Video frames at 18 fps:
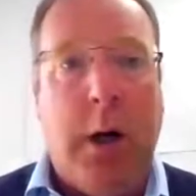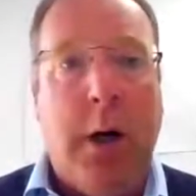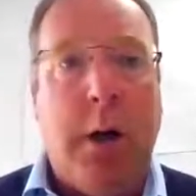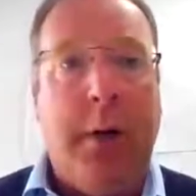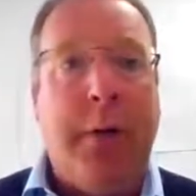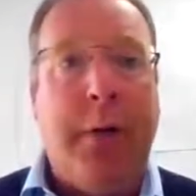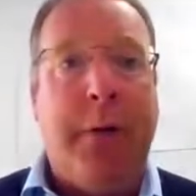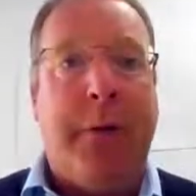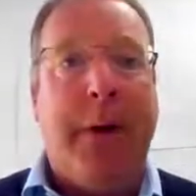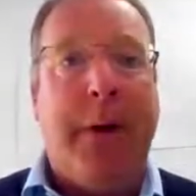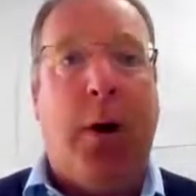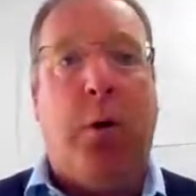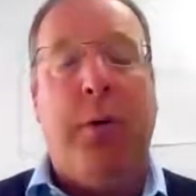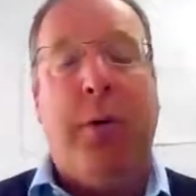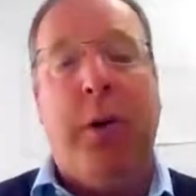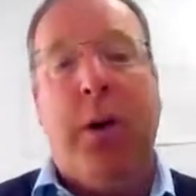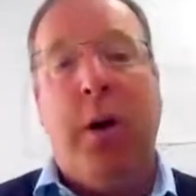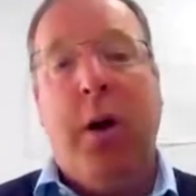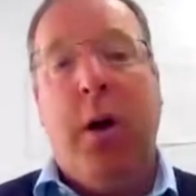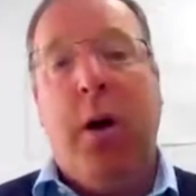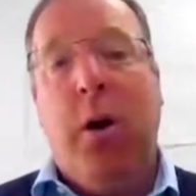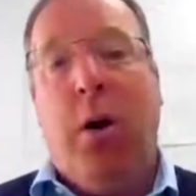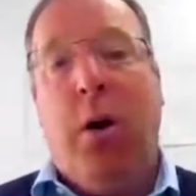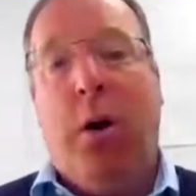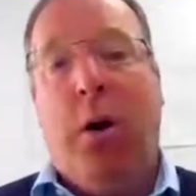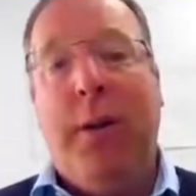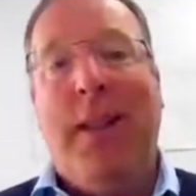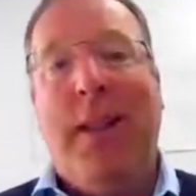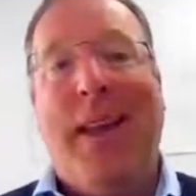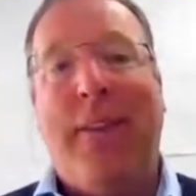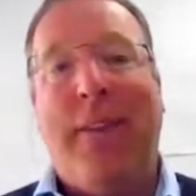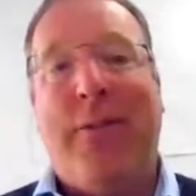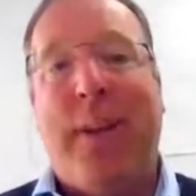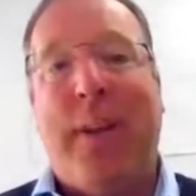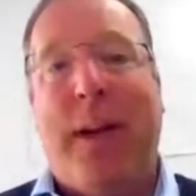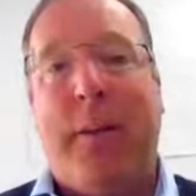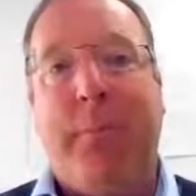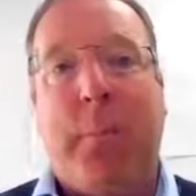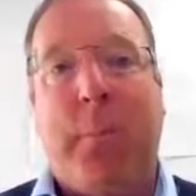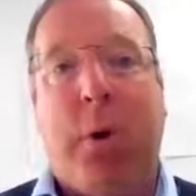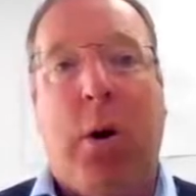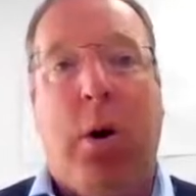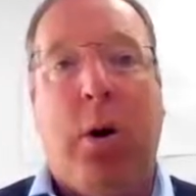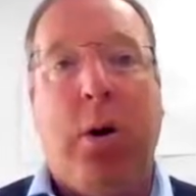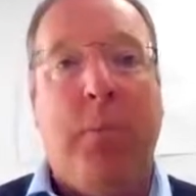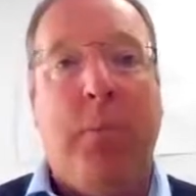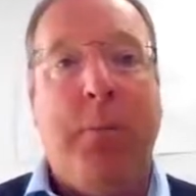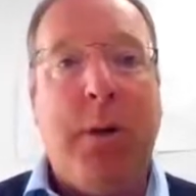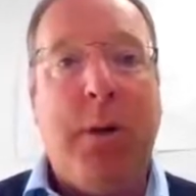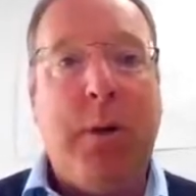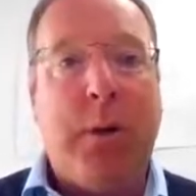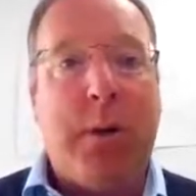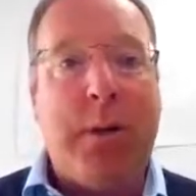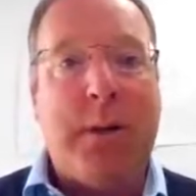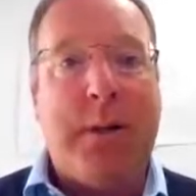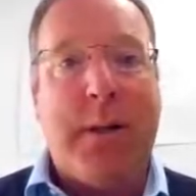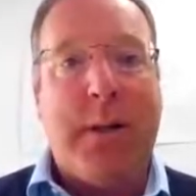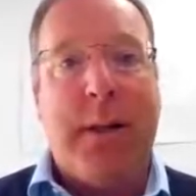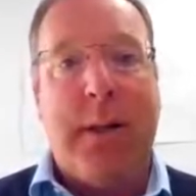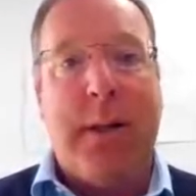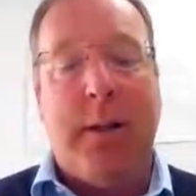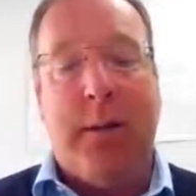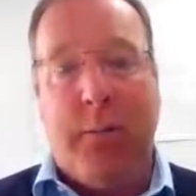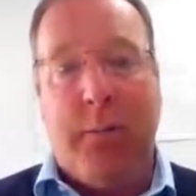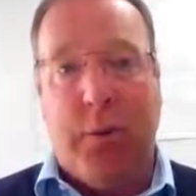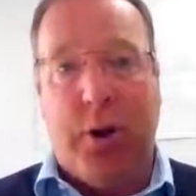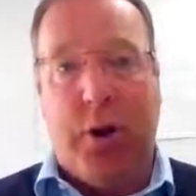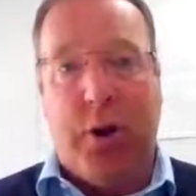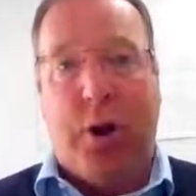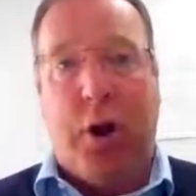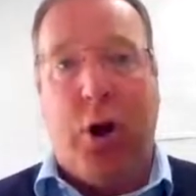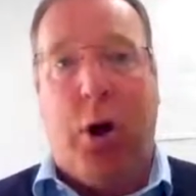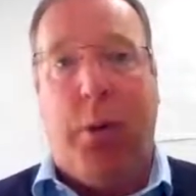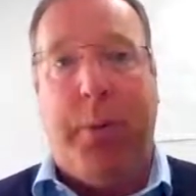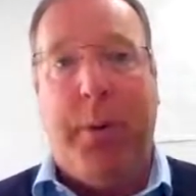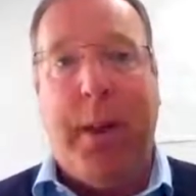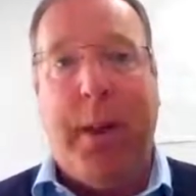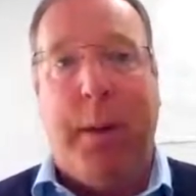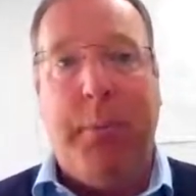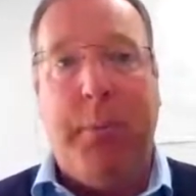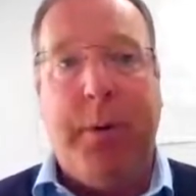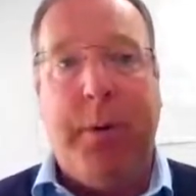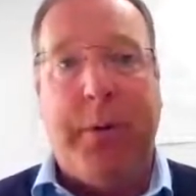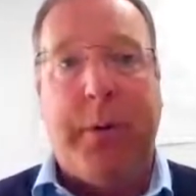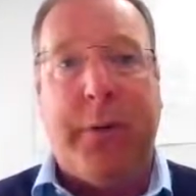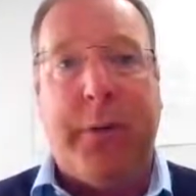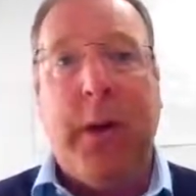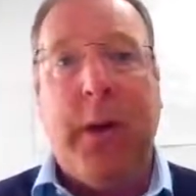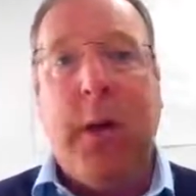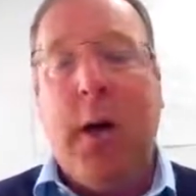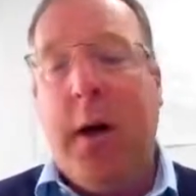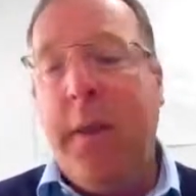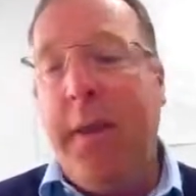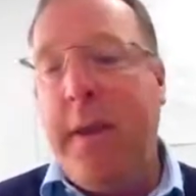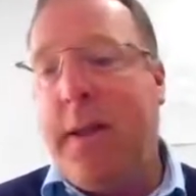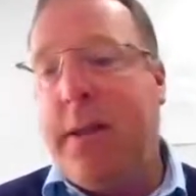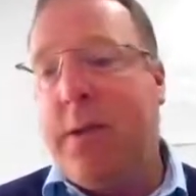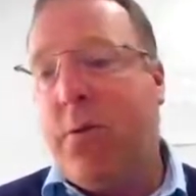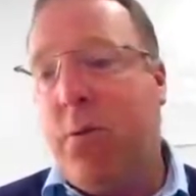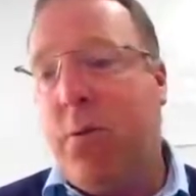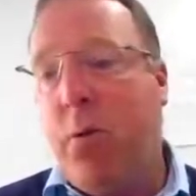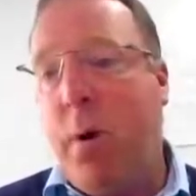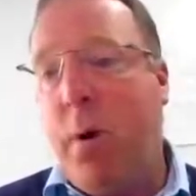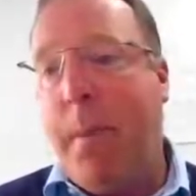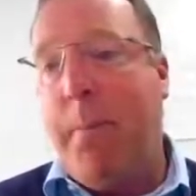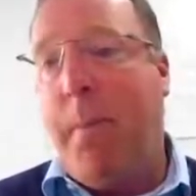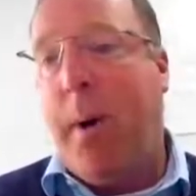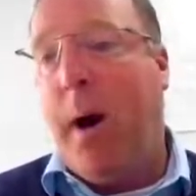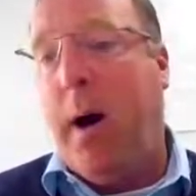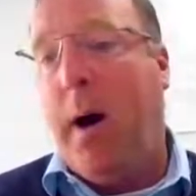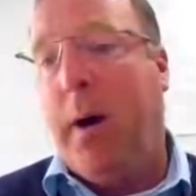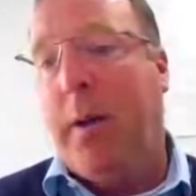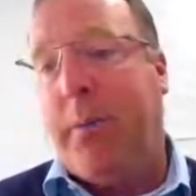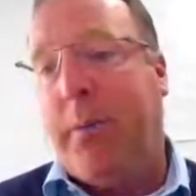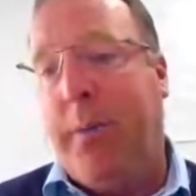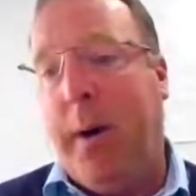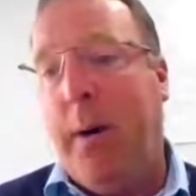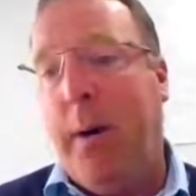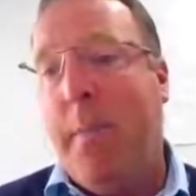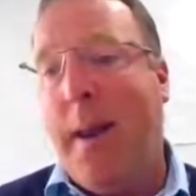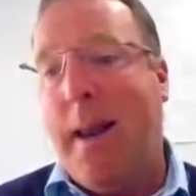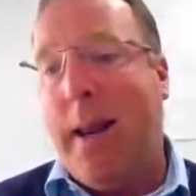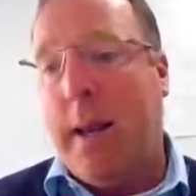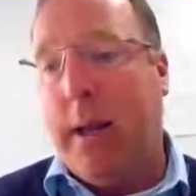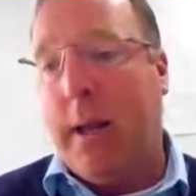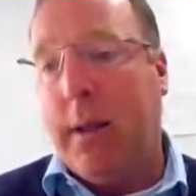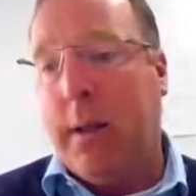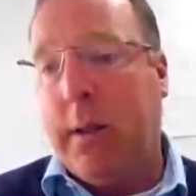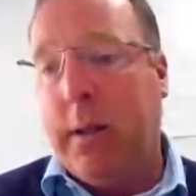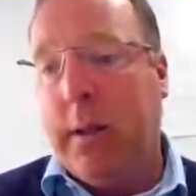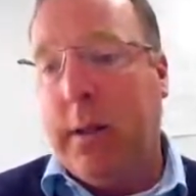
And on the left-hand column, you can see the copper numbers, and these are all in parts per million.